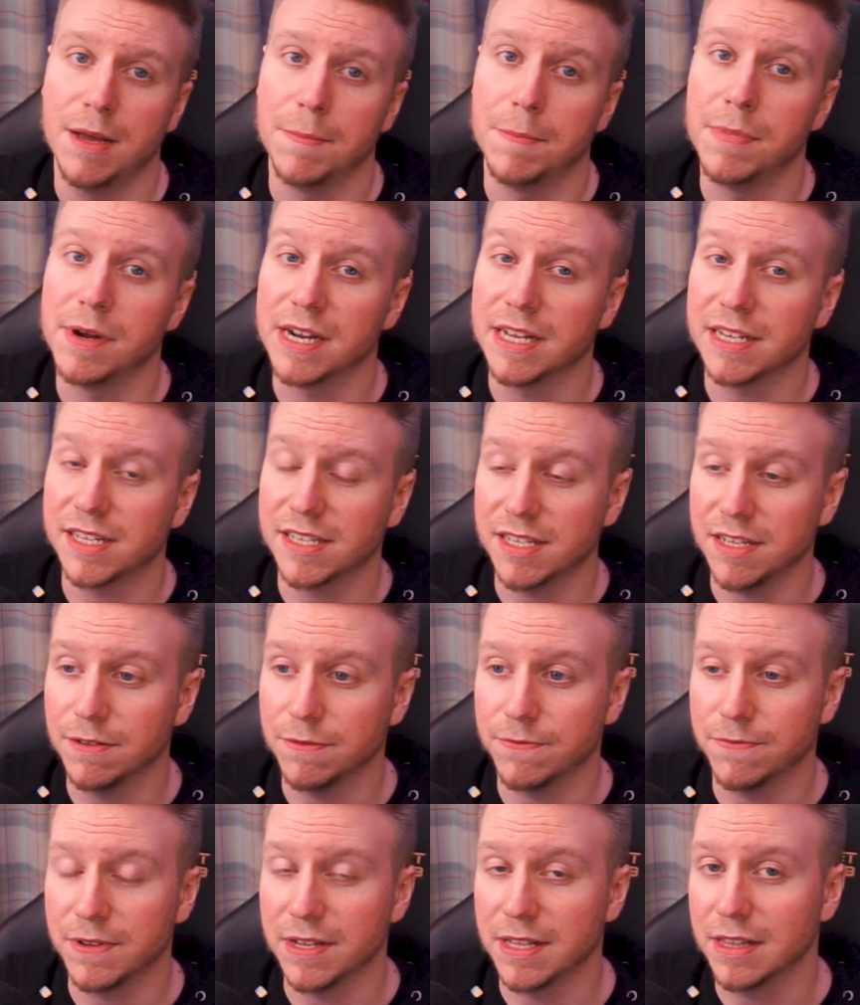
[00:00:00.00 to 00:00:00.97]
but I
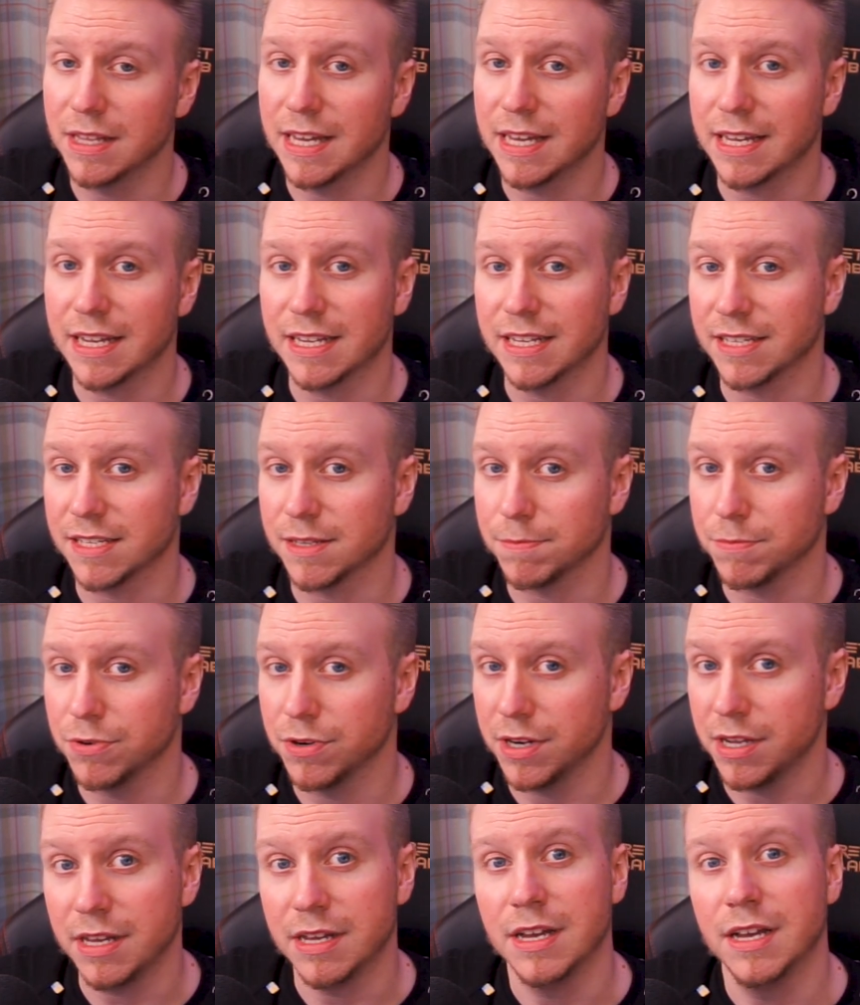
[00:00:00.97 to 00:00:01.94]
still feel like is a
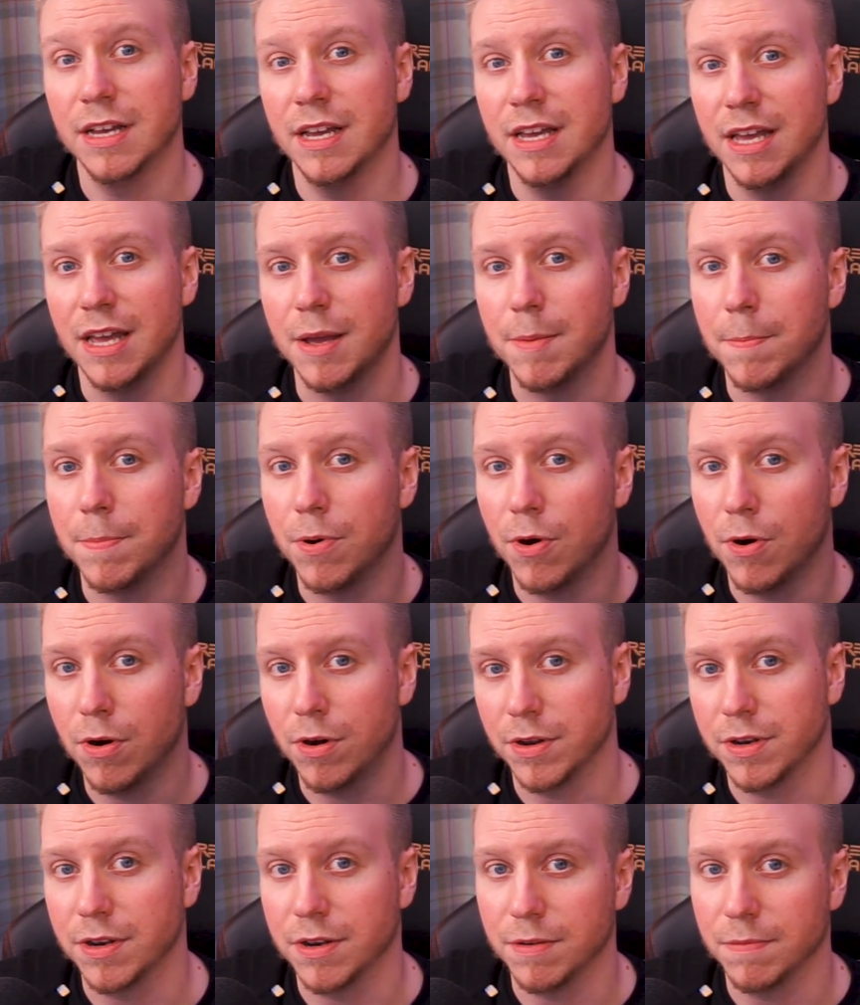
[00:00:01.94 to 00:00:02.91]
pretty
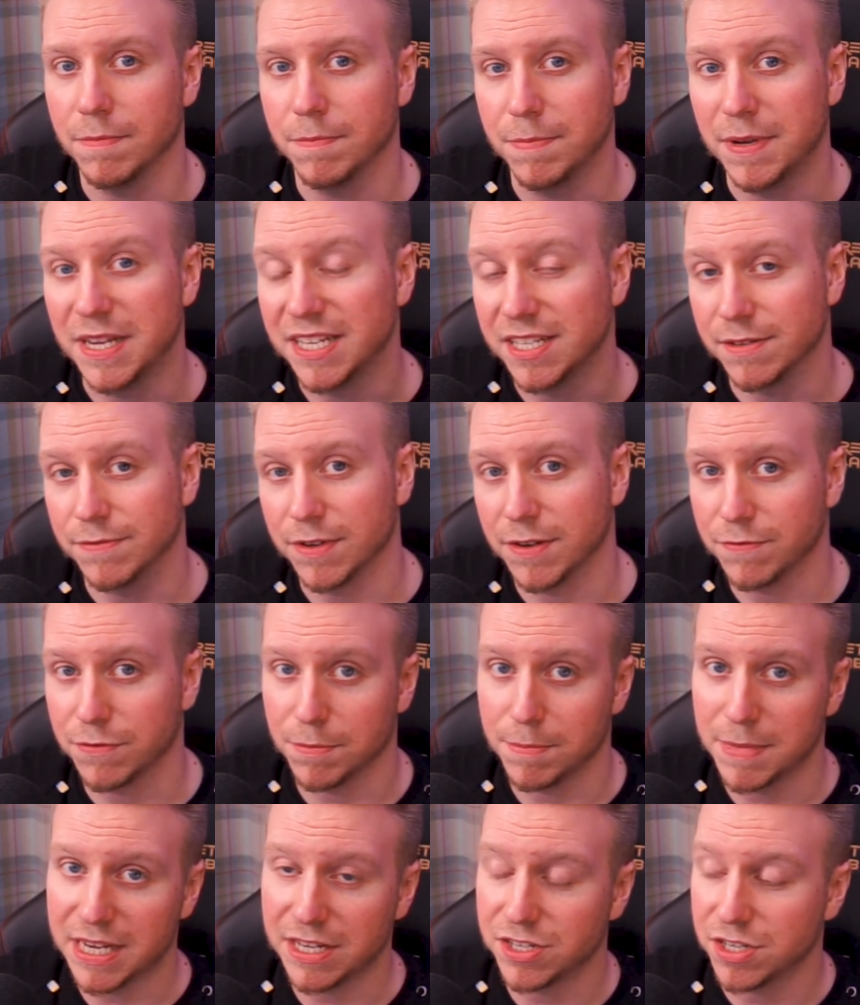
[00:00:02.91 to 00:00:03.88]
important piece of
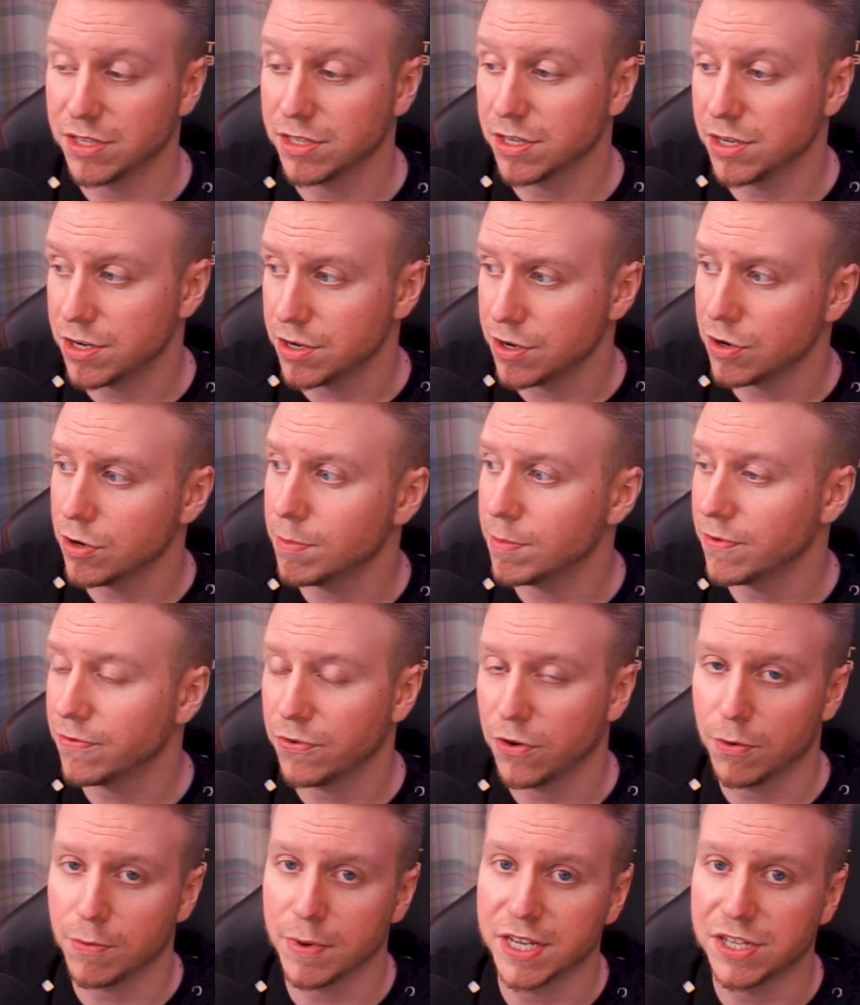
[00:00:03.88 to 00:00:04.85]
information to know
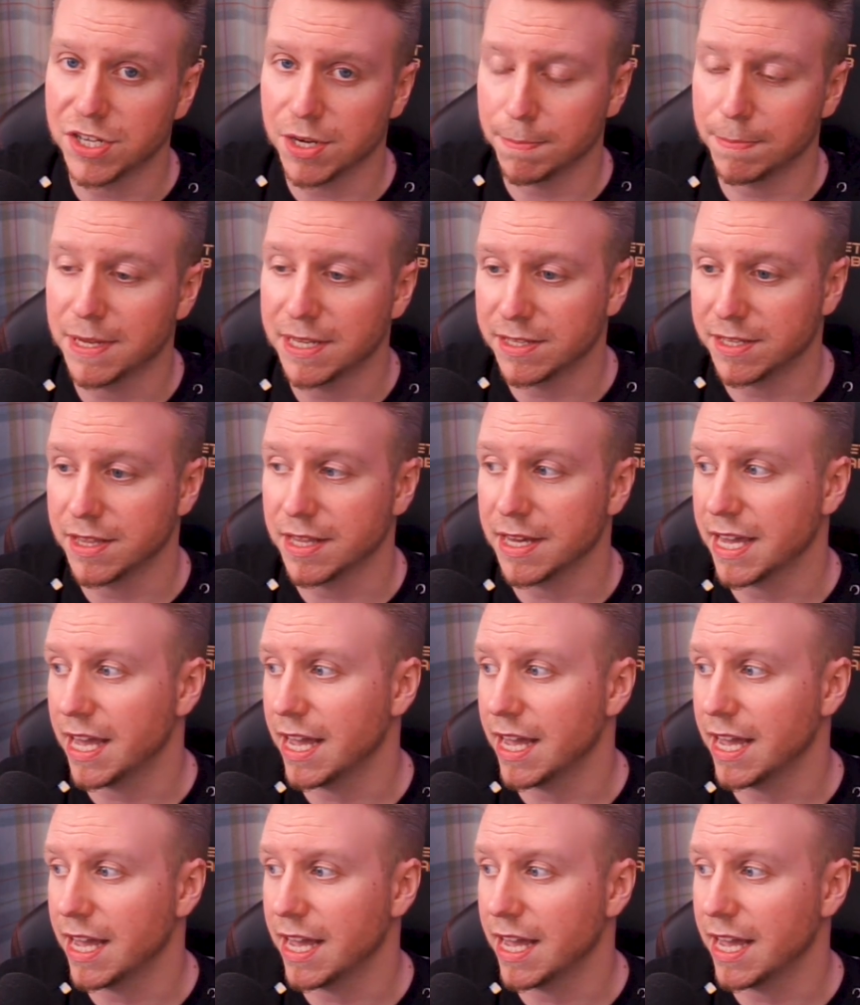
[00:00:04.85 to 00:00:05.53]
before we jump into the